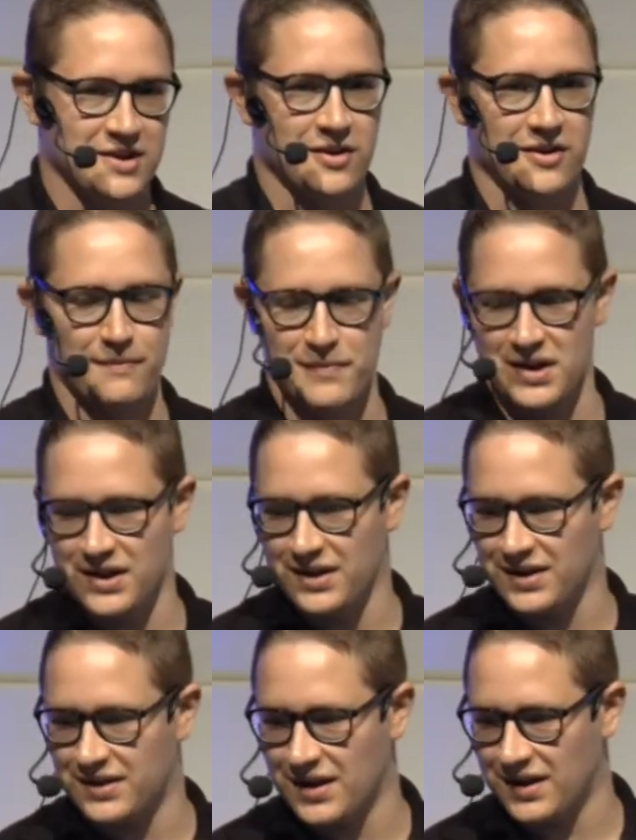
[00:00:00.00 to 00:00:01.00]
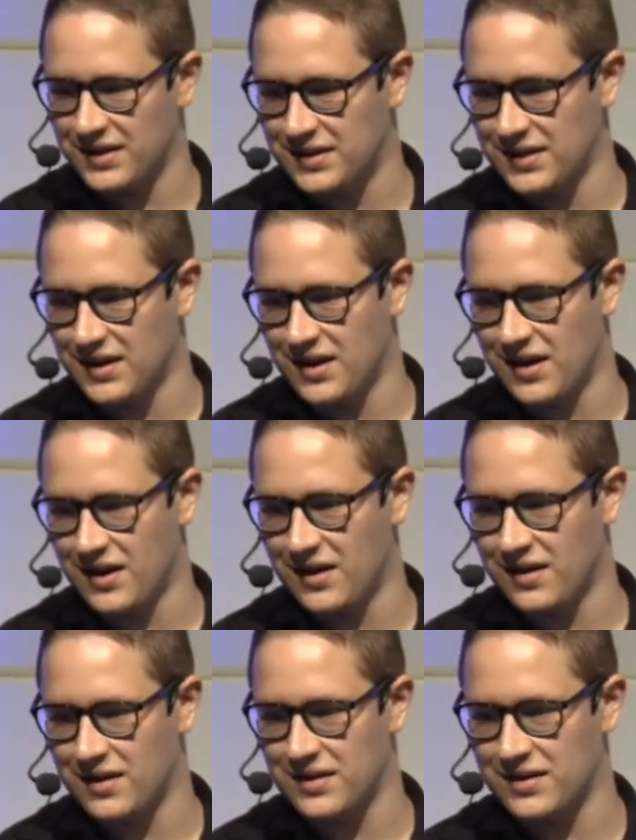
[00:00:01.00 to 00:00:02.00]
meaning that they
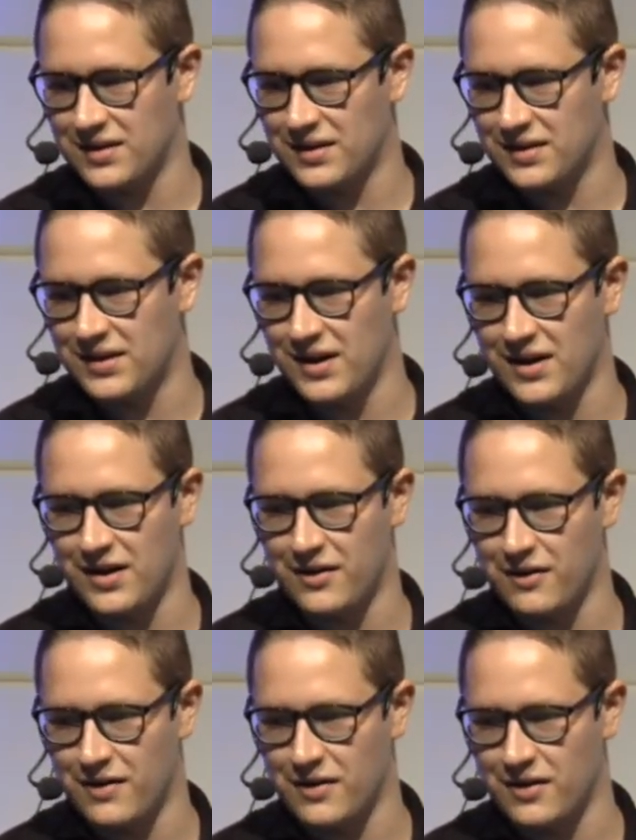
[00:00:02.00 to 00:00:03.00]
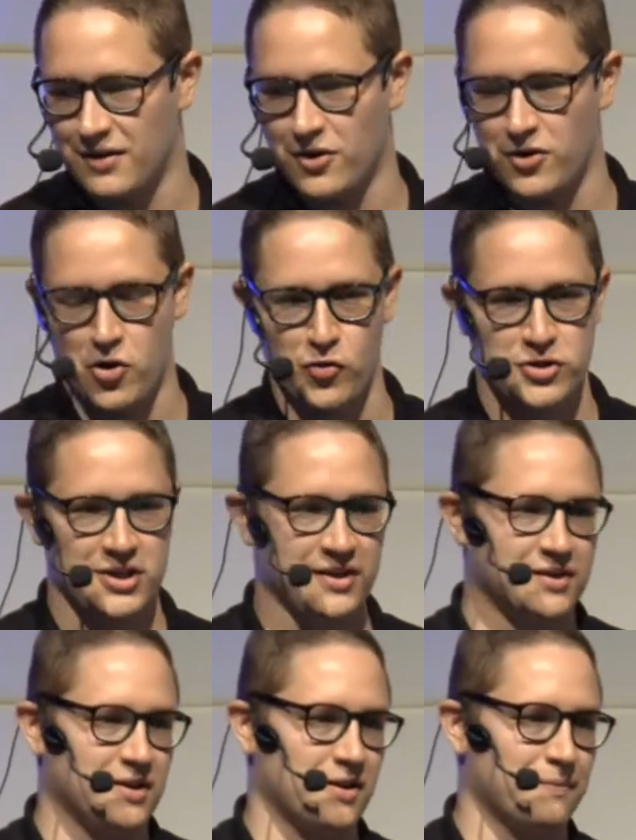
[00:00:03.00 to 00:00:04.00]
are coaching
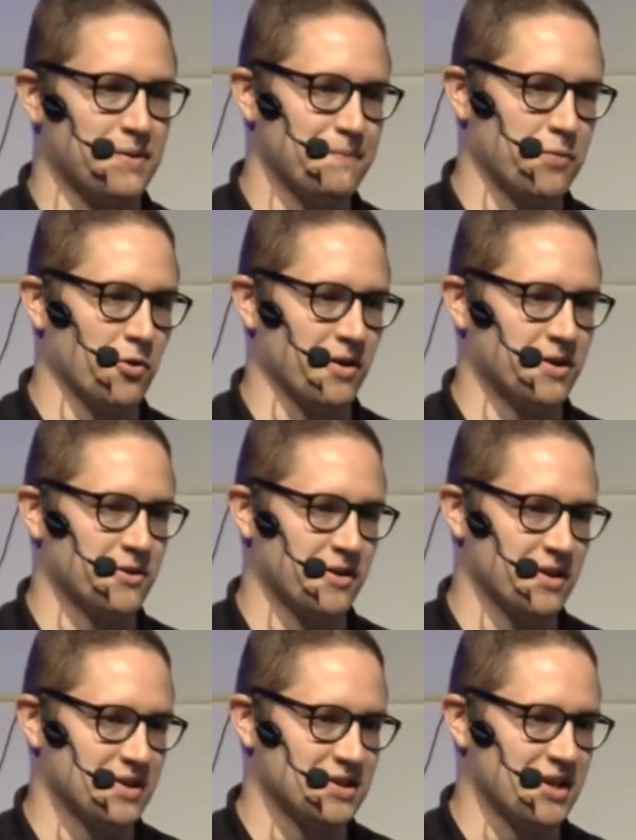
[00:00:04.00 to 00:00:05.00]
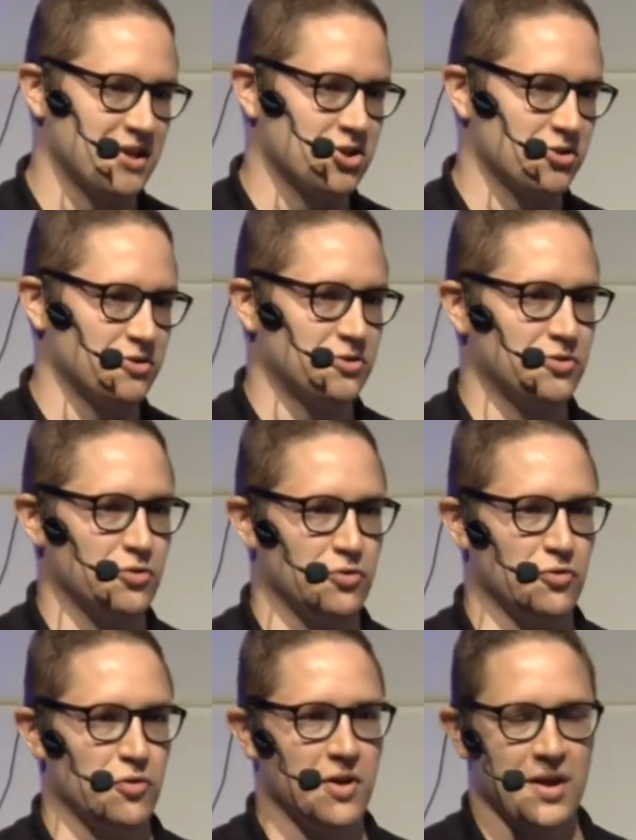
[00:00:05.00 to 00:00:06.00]
the people in organization
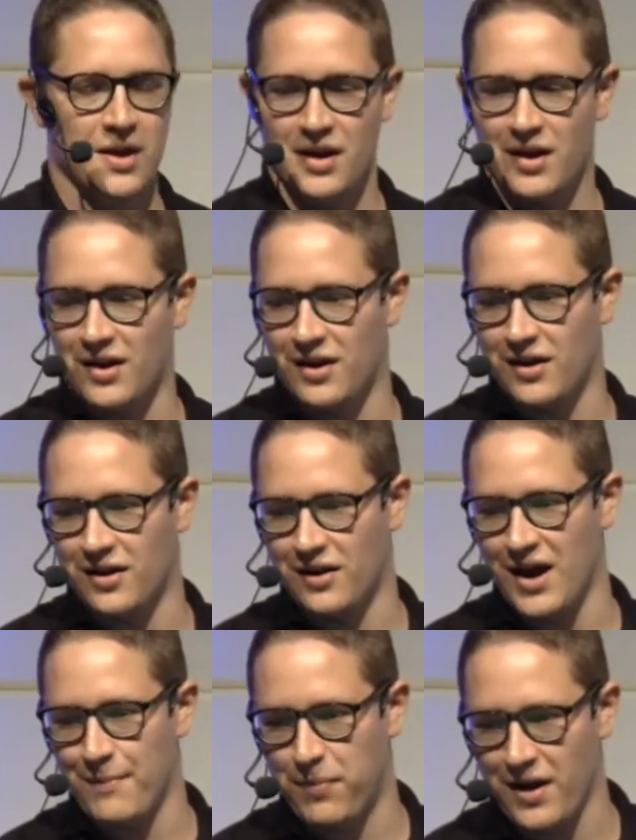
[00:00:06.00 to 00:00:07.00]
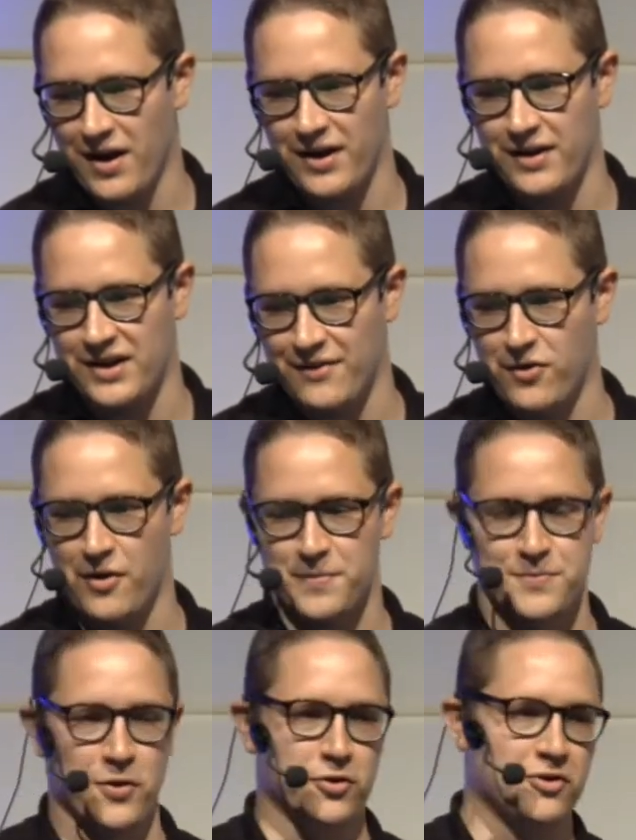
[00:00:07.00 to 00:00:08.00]
to apply DevOps
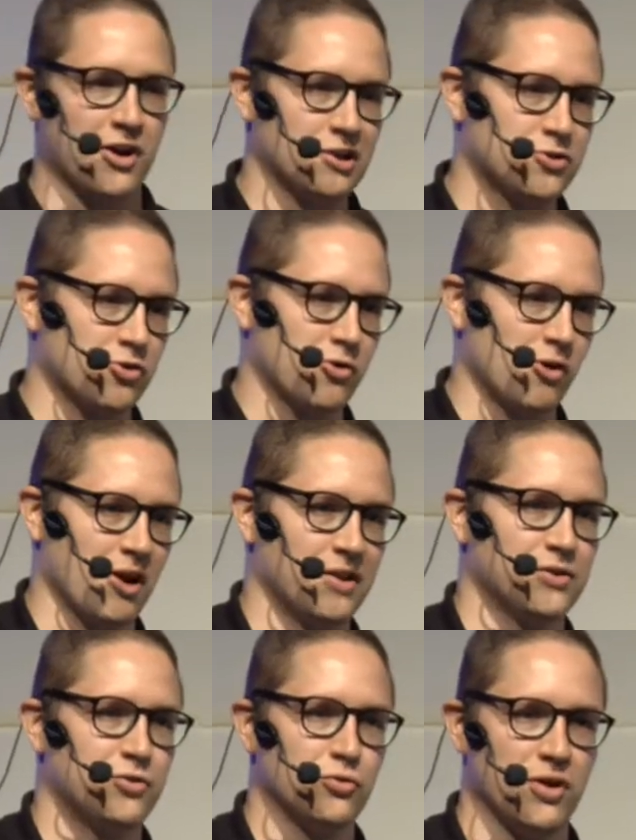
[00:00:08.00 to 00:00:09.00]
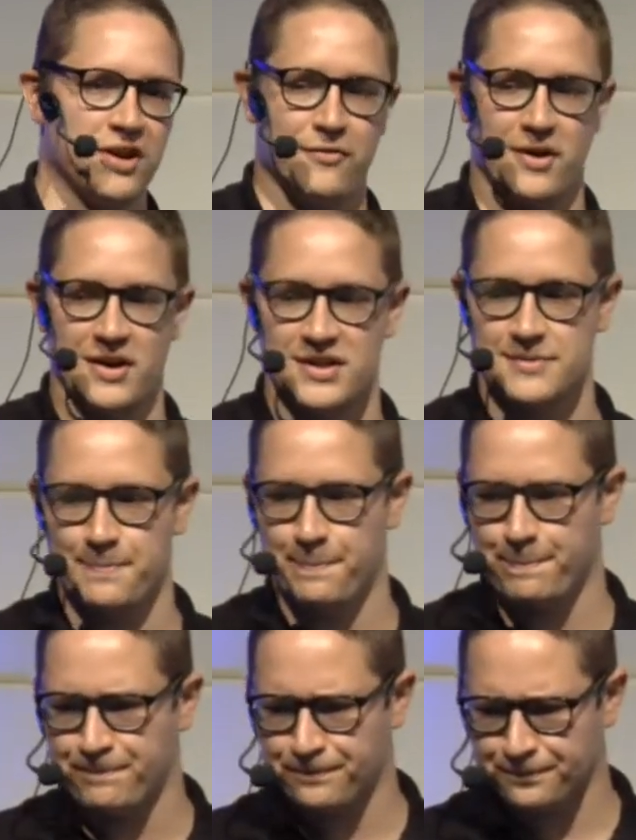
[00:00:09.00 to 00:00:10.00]
both cultural and tooling-wise.
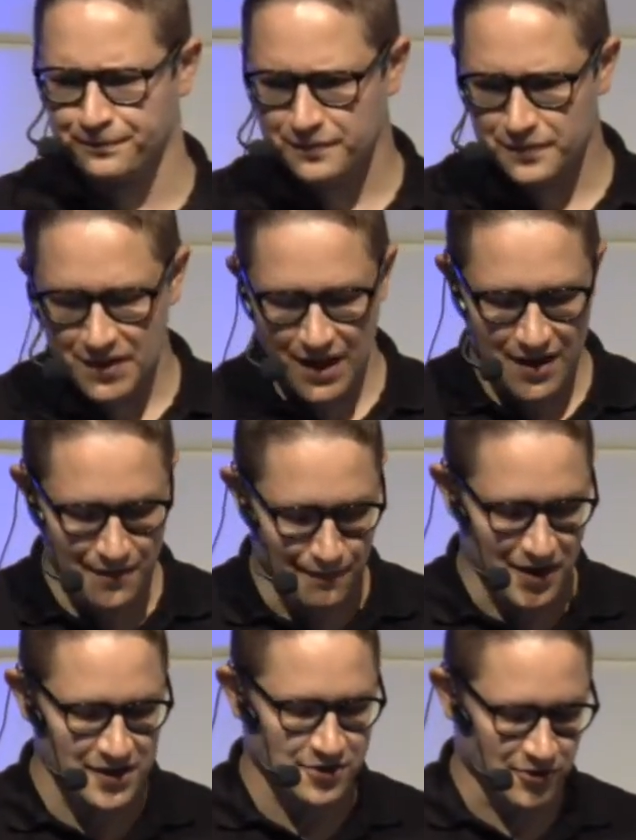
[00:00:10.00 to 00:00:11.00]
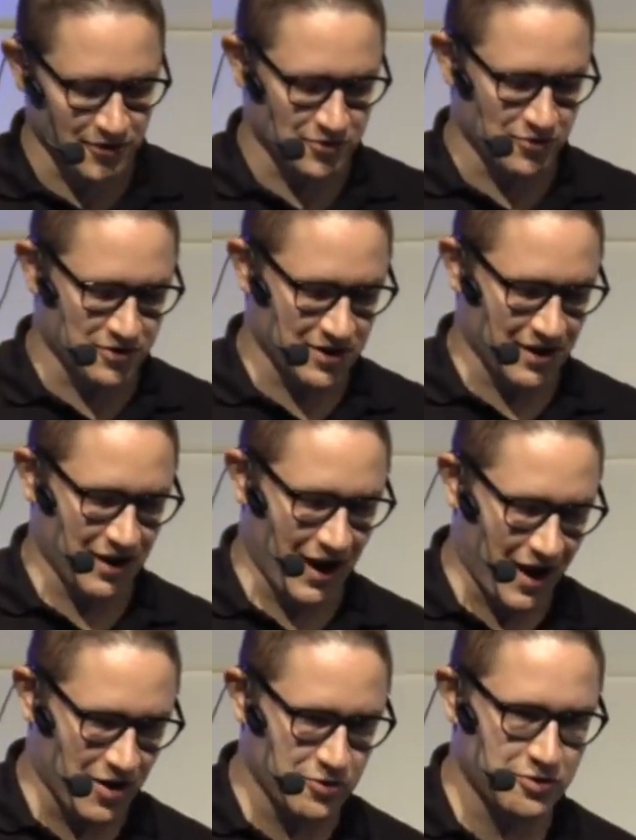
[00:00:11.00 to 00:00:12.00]
My strong suits are
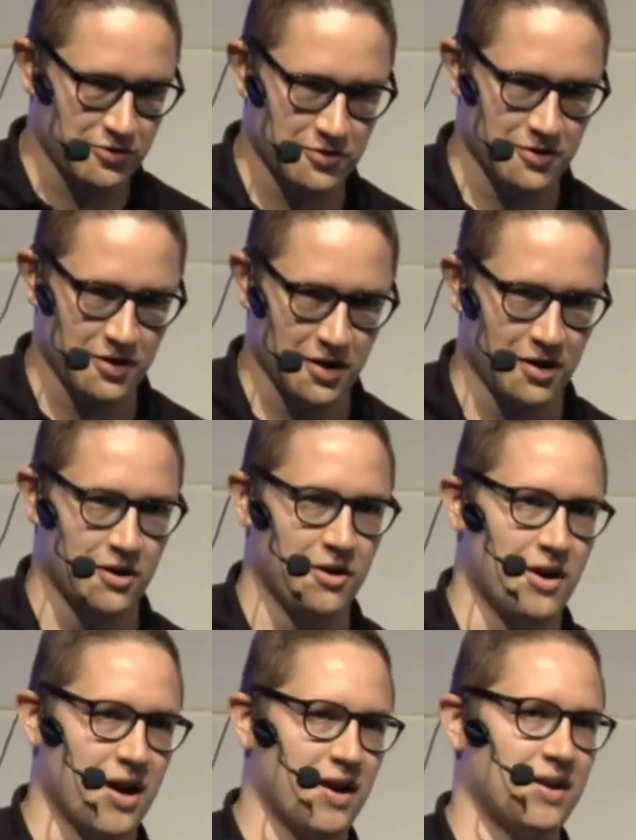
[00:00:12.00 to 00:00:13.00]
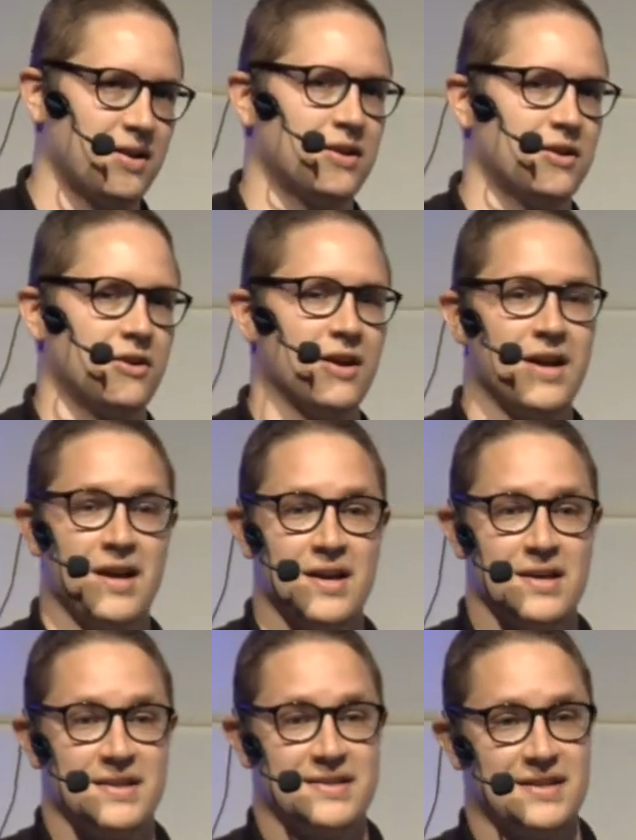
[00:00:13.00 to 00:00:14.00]
cloud and
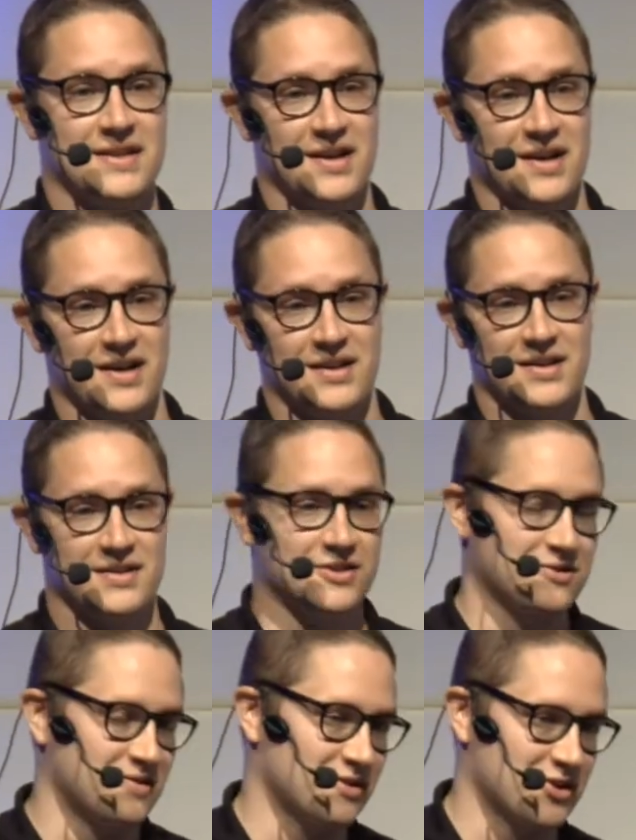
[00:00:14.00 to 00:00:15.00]
CI/CD